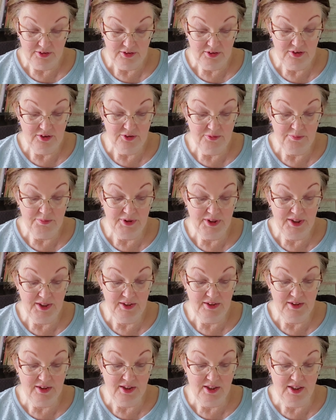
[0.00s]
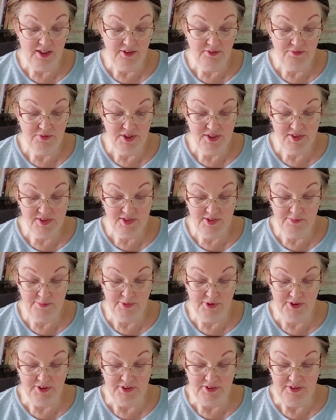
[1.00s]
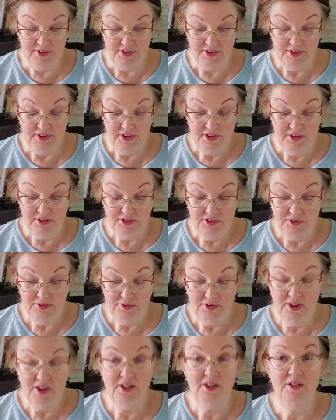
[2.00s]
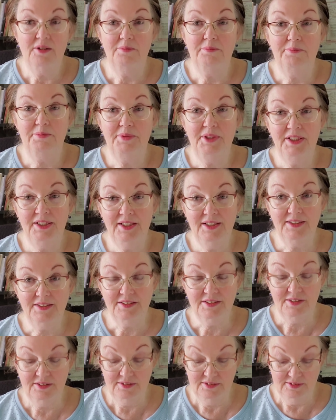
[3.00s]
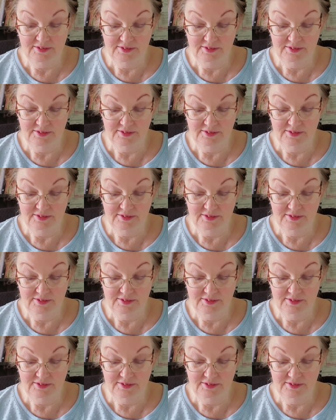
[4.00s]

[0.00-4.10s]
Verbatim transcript: You're being unreasonable. You are a bigot.